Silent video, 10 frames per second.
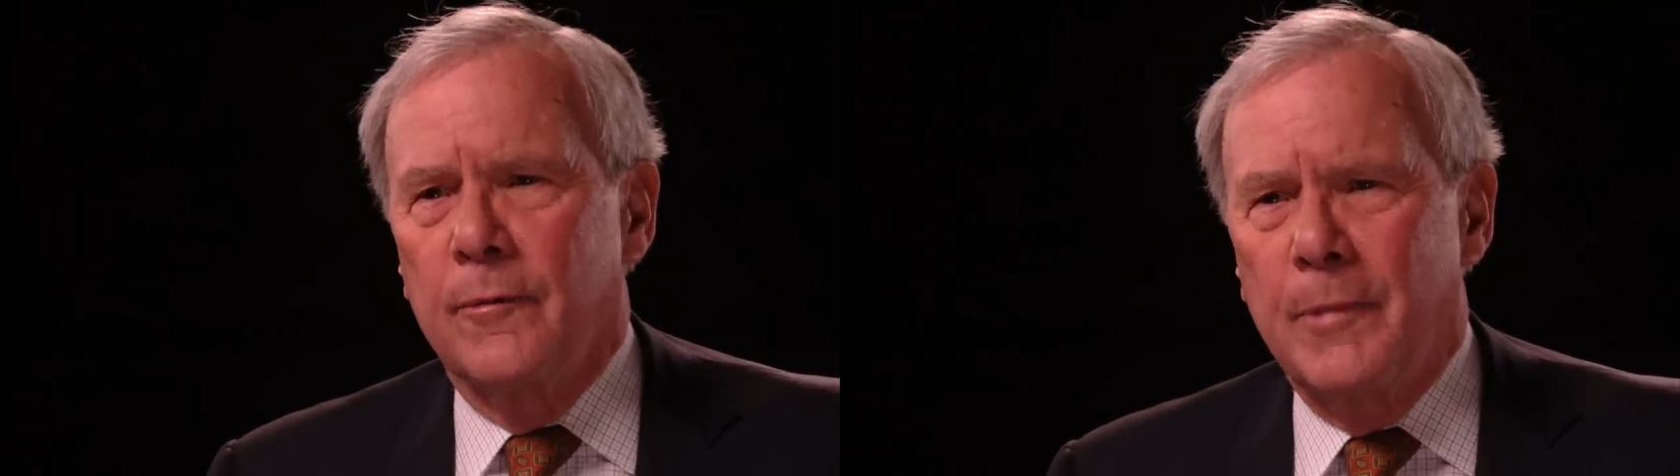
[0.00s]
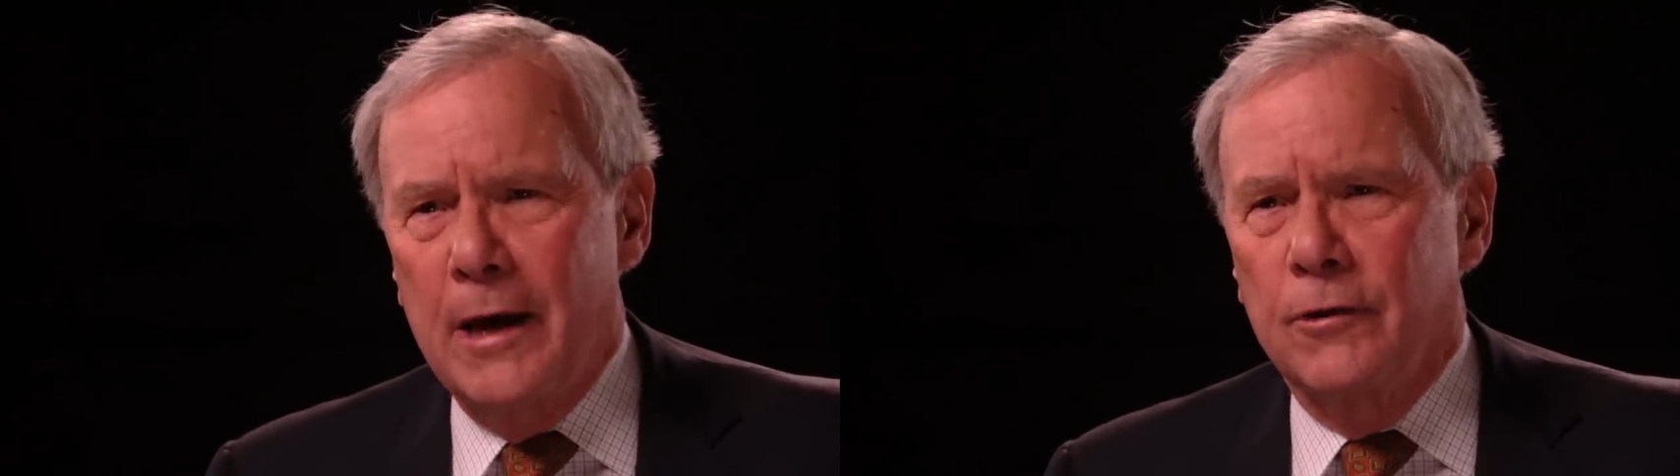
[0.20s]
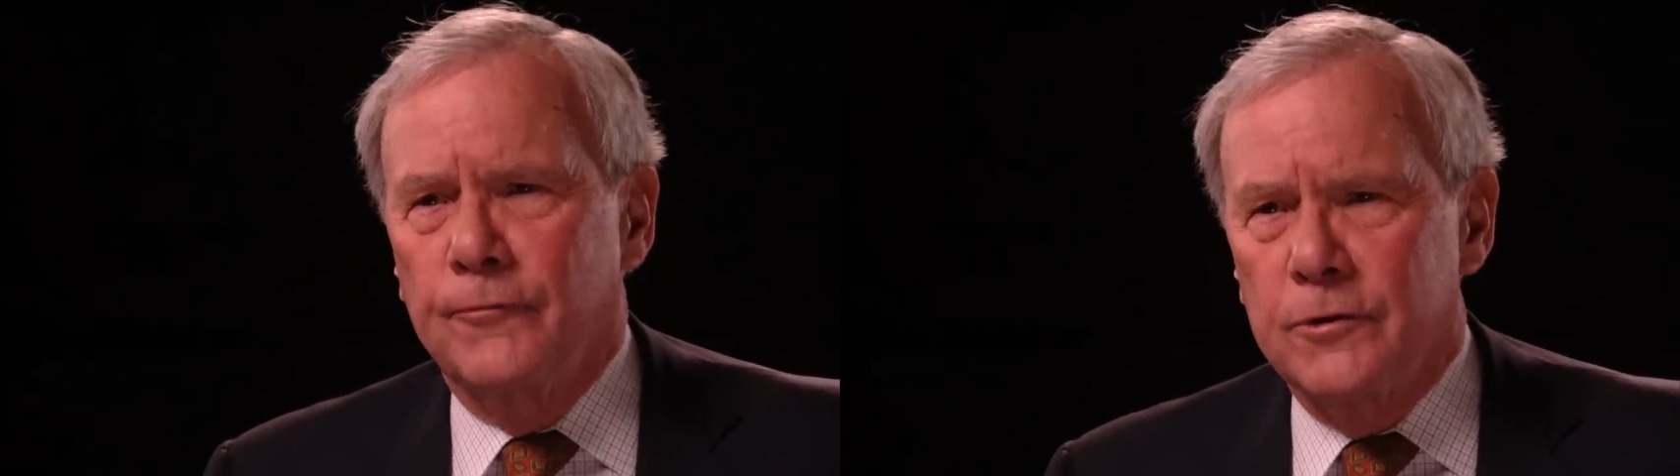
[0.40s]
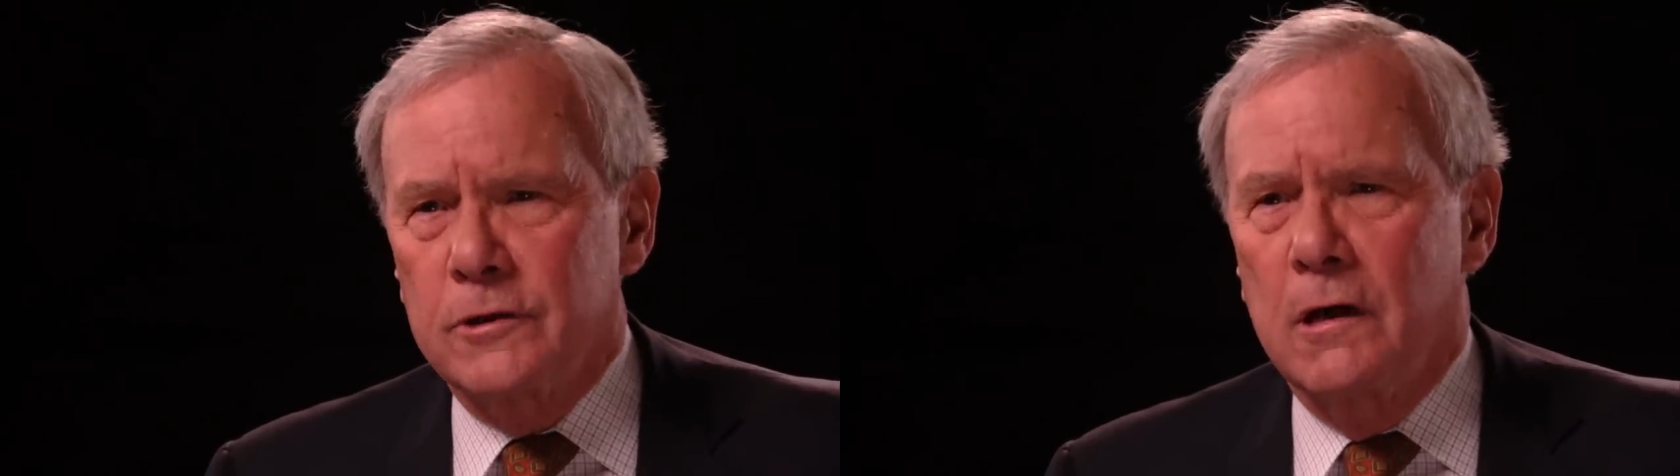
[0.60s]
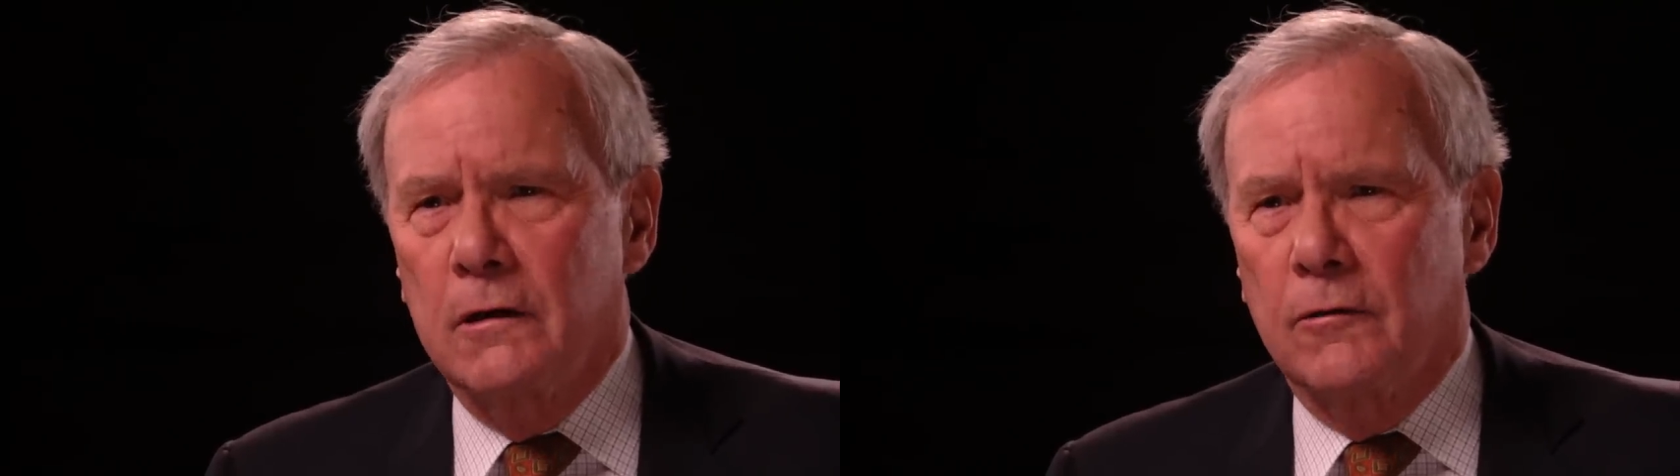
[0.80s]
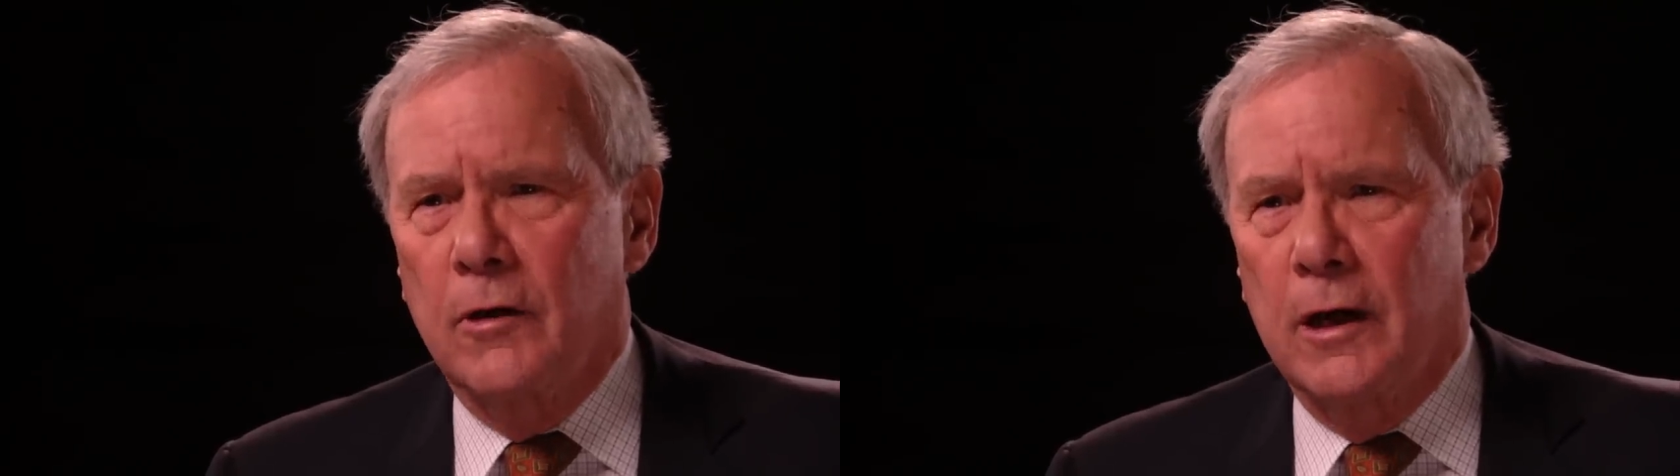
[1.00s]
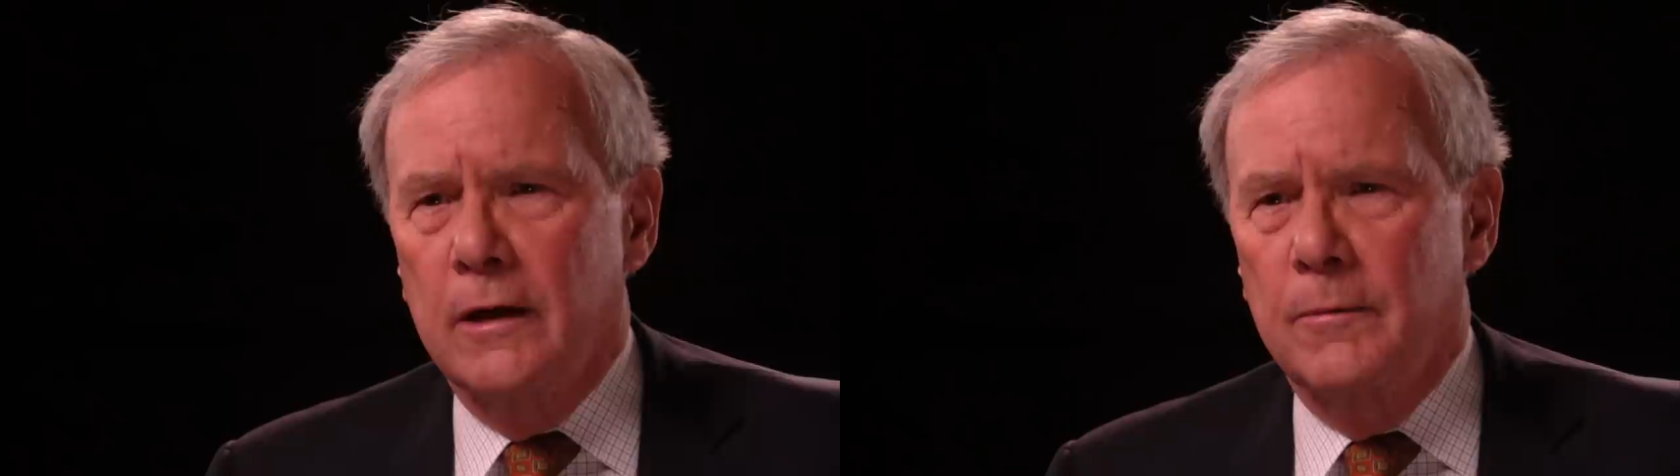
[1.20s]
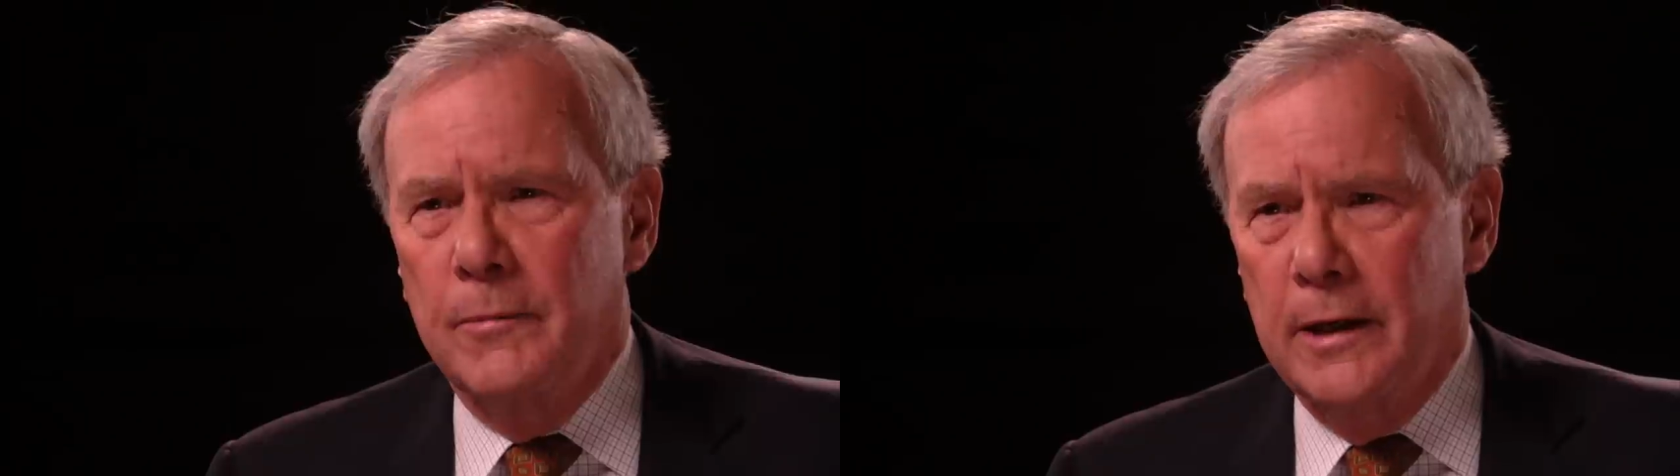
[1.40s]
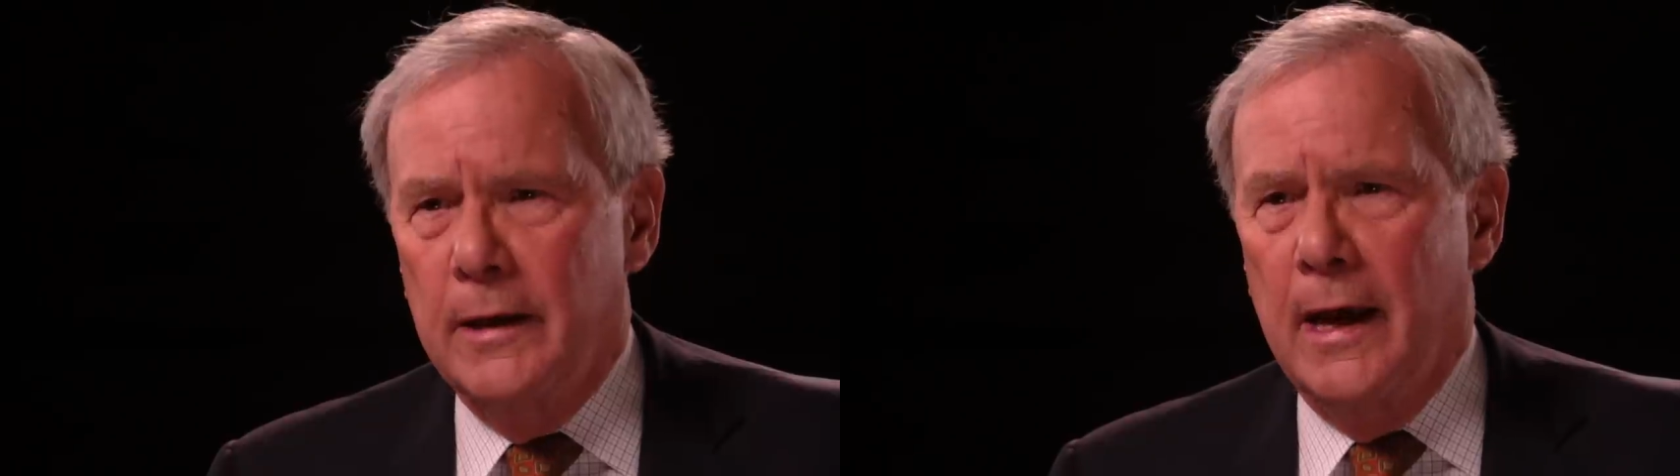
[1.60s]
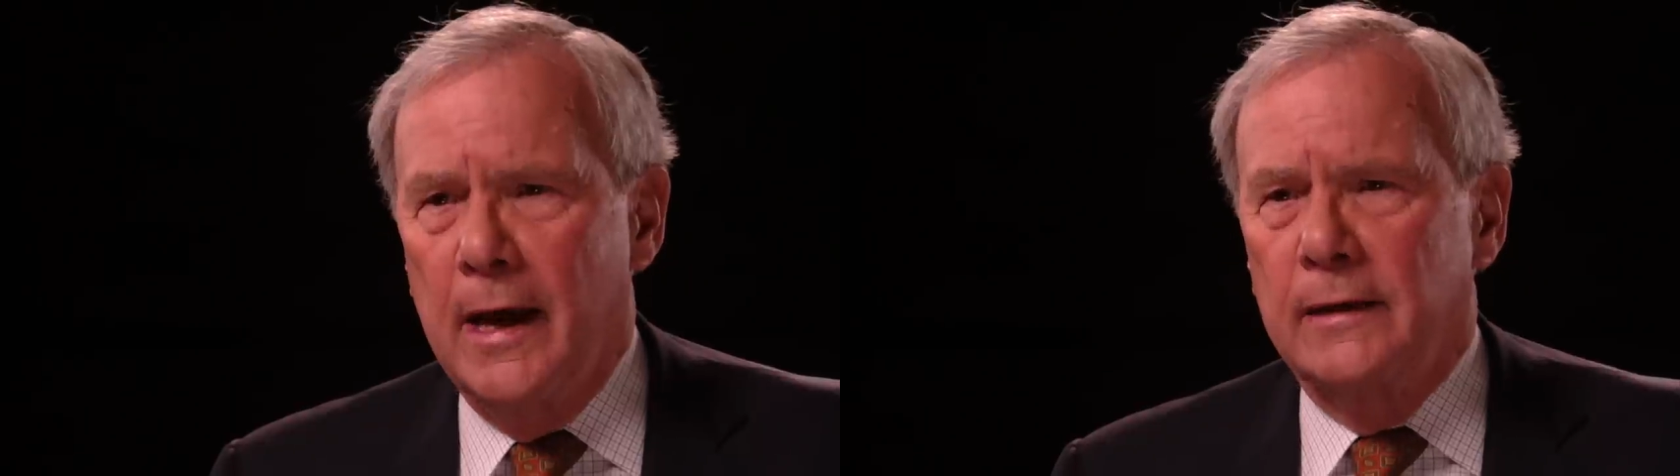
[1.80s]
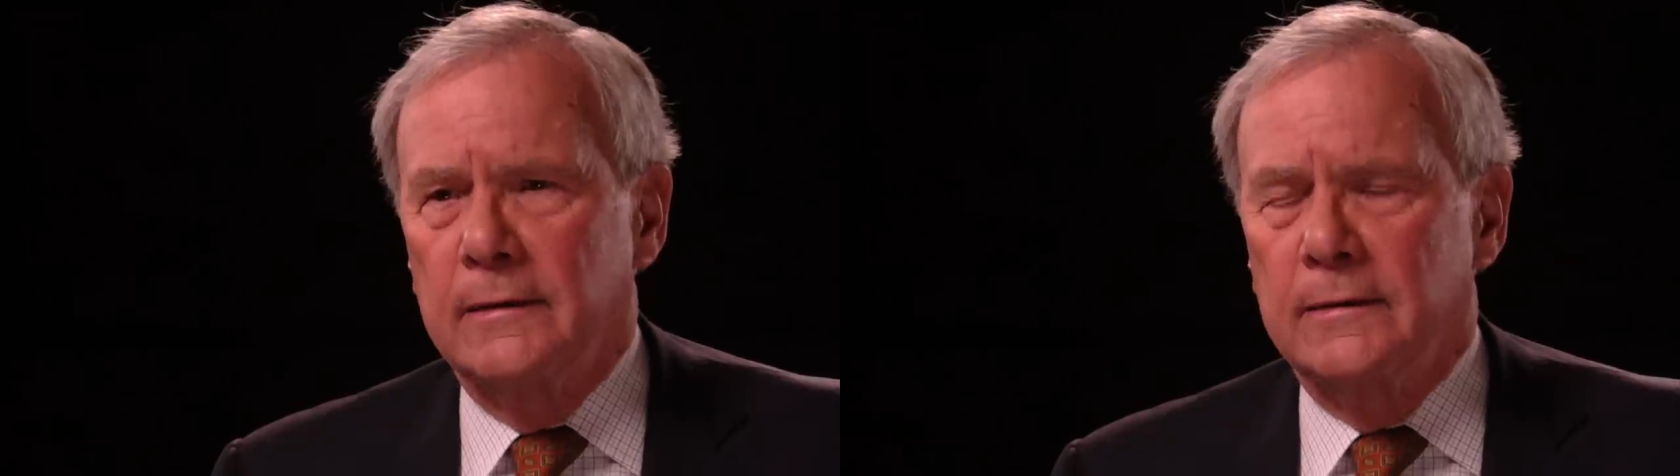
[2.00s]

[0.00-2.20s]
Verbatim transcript: the battle for Stalingrad began,